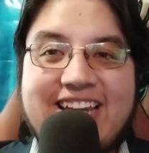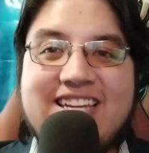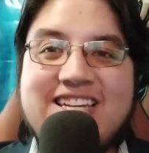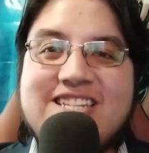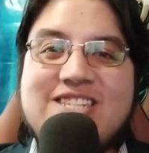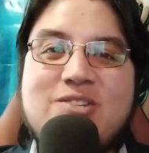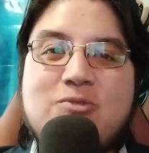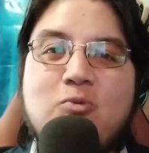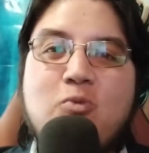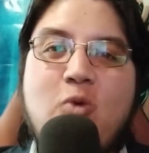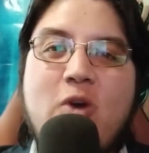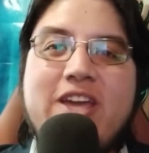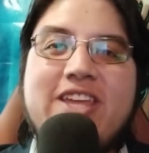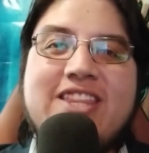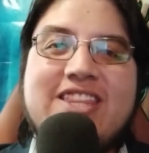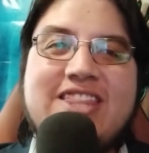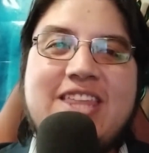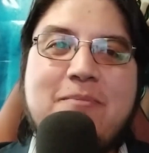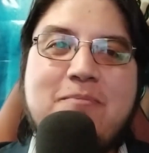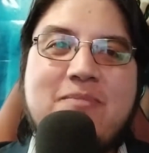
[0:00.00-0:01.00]
And that is
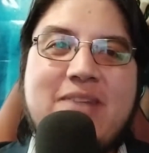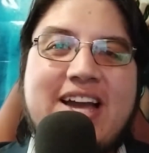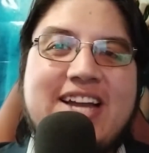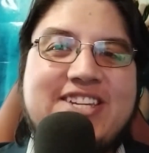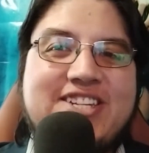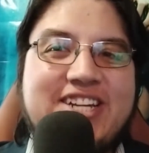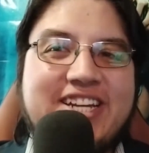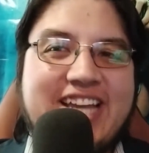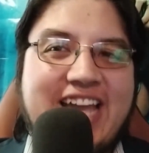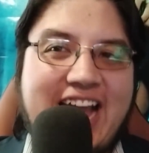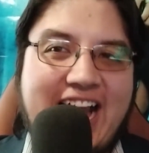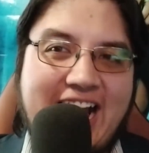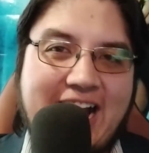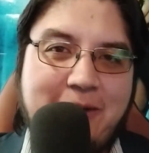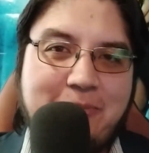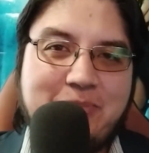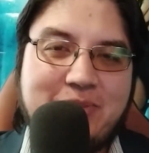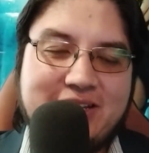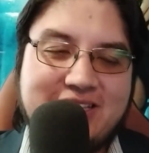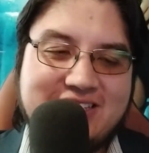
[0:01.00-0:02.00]
when the magic
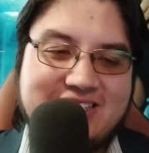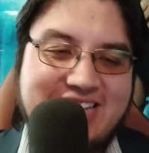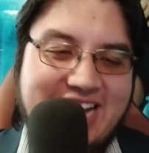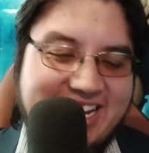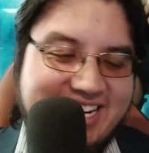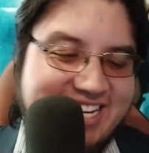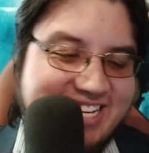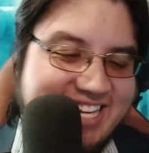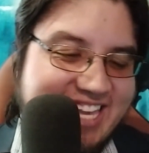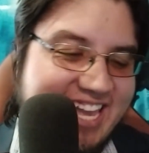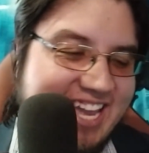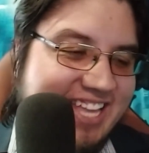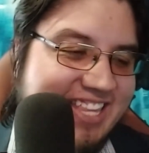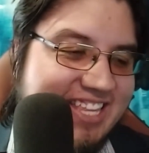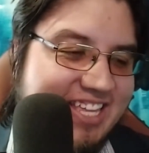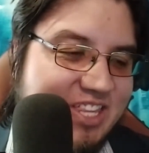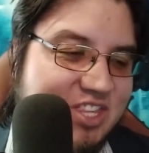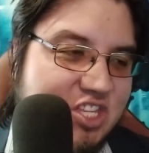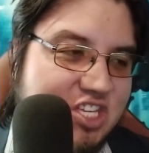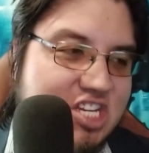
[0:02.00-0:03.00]
happens. And
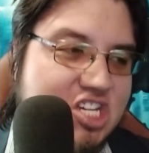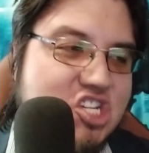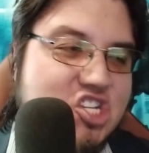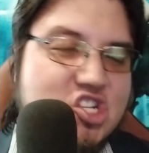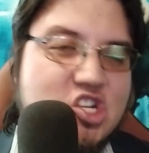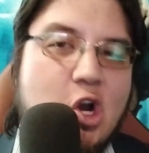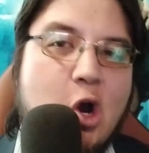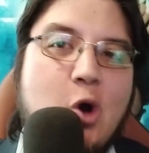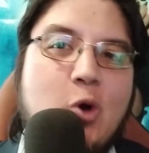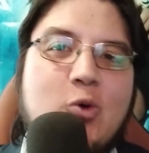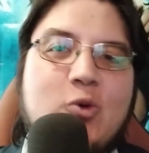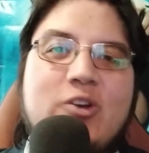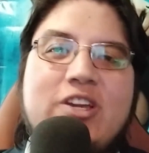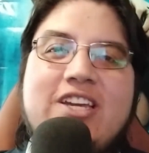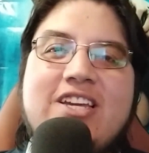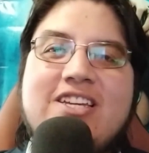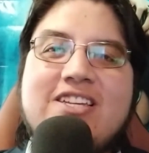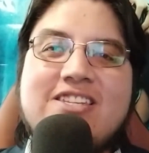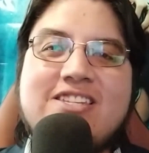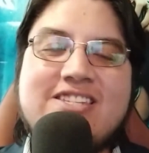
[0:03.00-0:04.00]
again, this
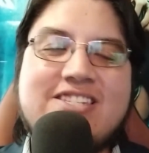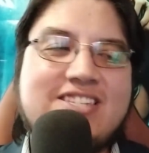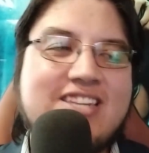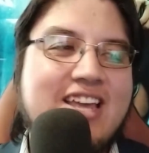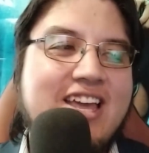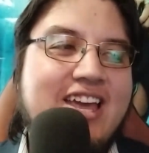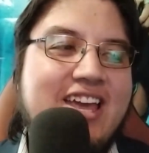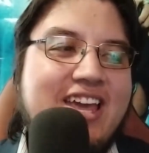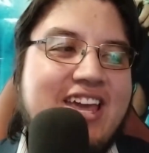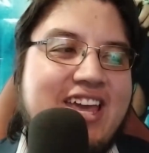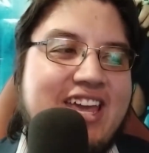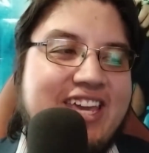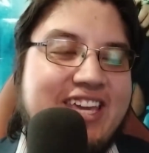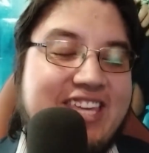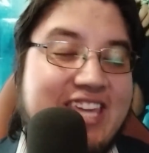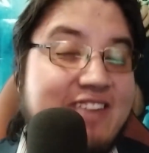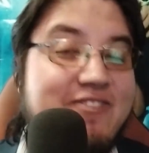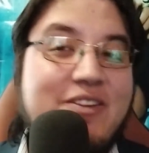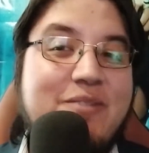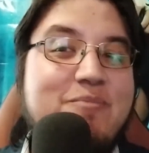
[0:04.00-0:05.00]
show is
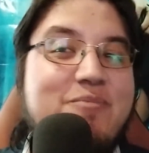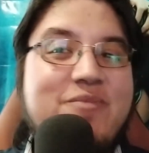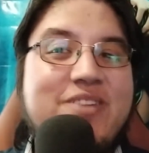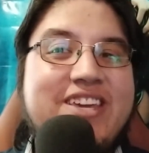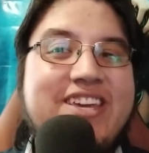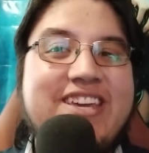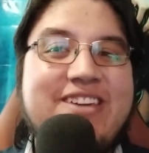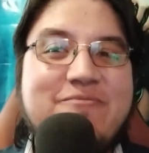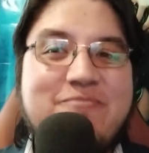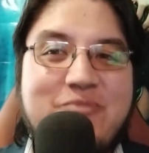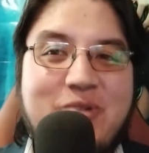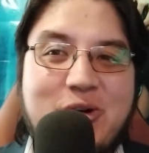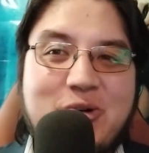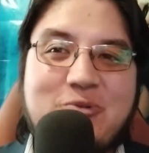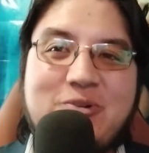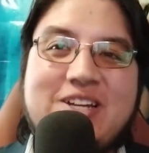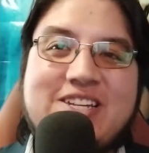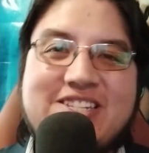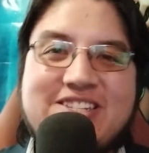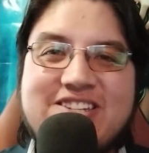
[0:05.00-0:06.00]
giving me
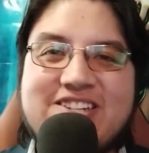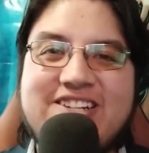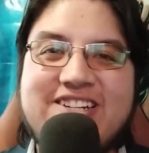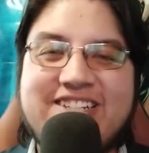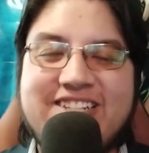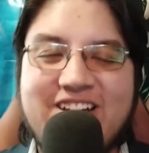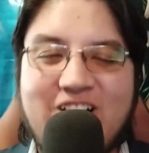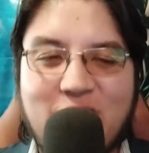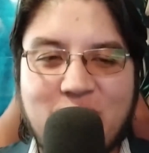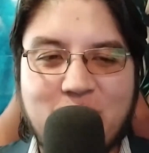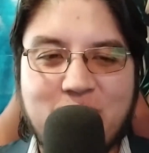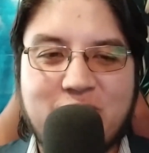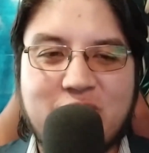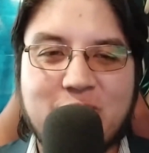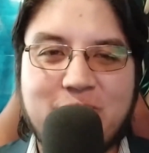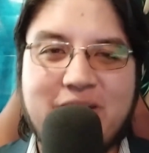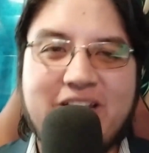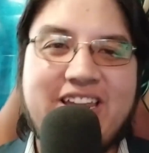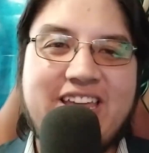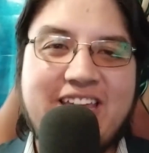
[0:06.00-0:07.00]
more reason
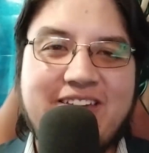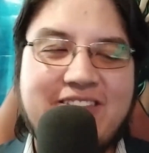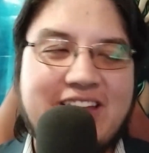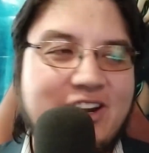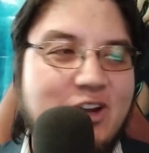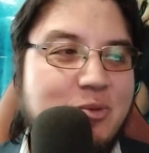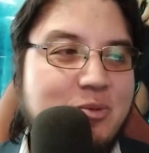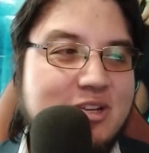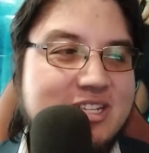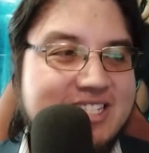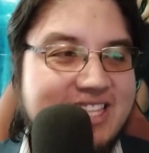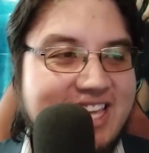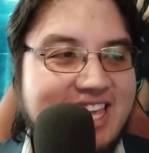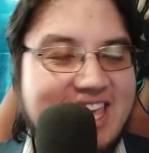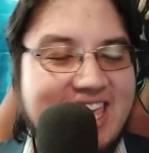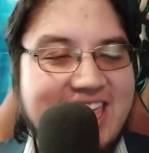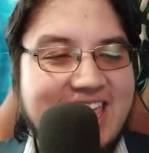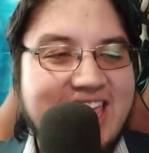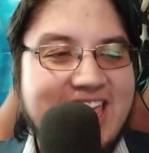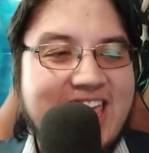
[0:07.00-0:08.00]
to believe that
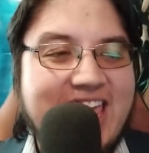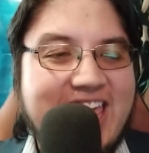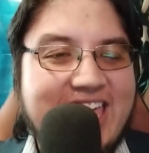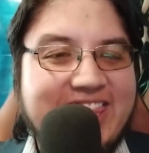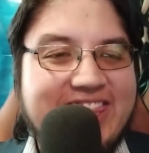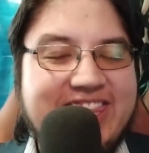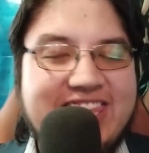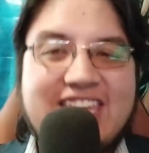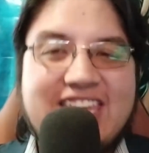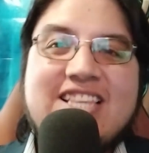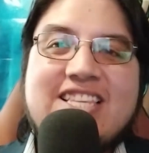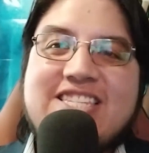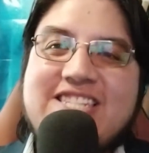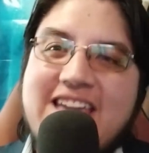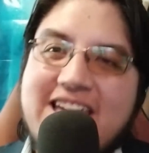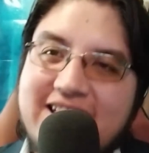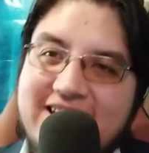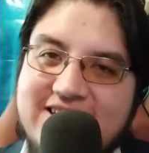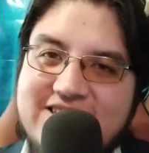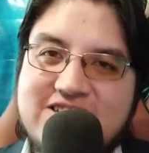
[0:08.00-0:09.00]
obviously
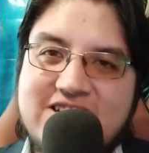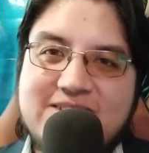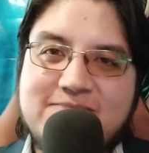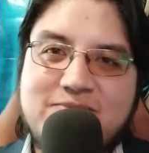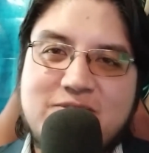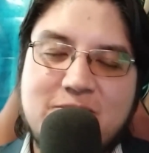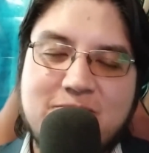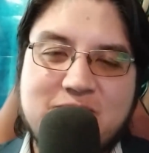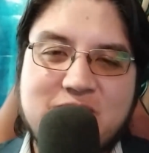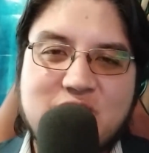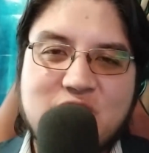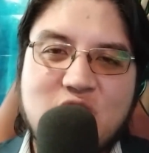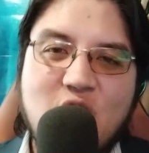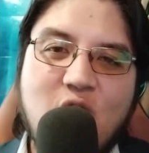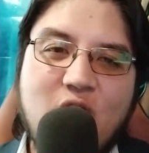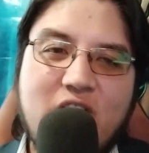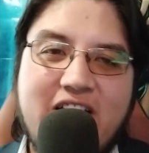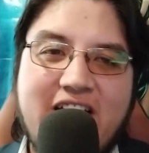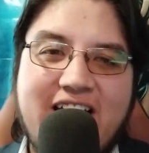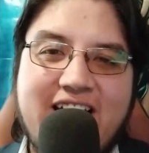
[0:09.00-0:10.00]
the intelligence of
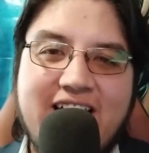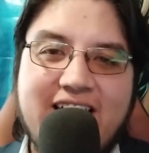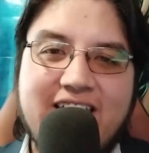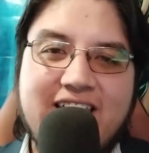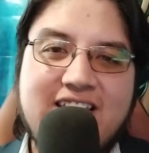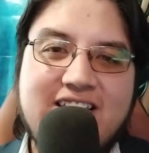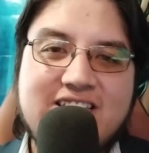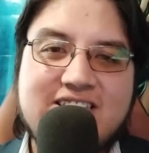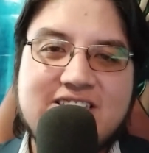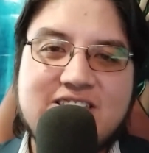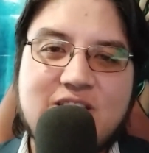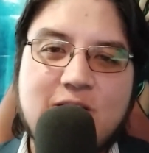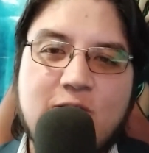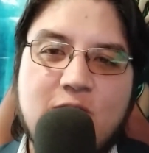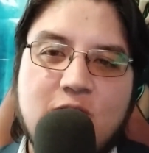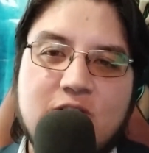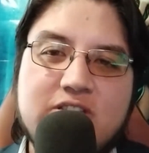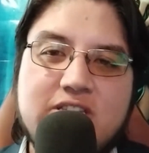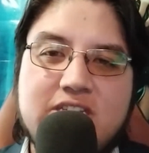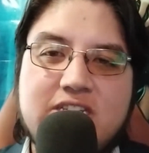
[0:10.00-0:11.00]
Sokka
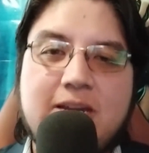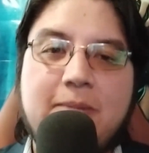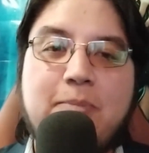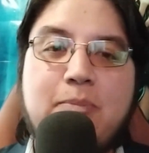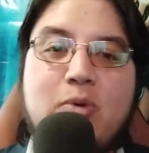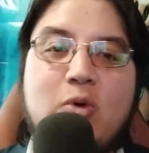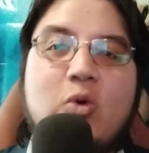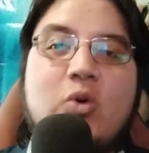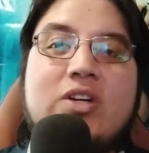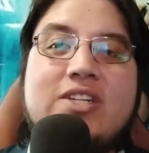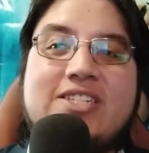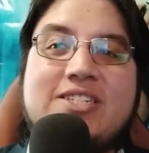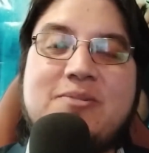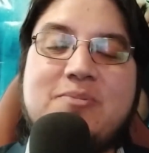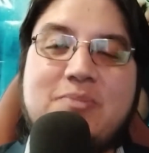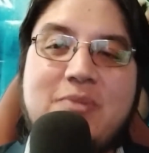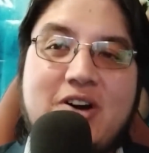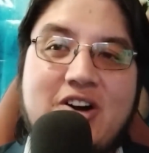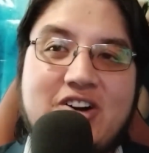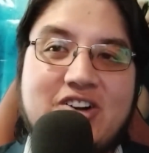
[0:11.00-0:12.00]
is not the
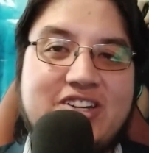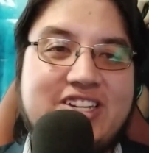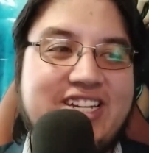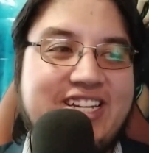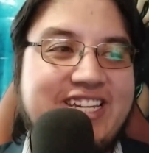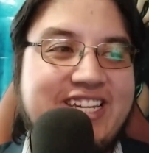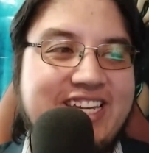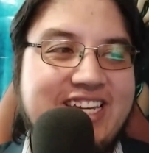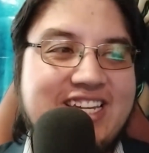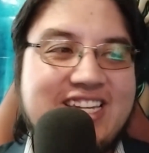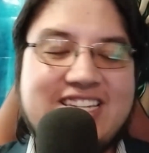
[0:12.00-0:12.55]
book smart.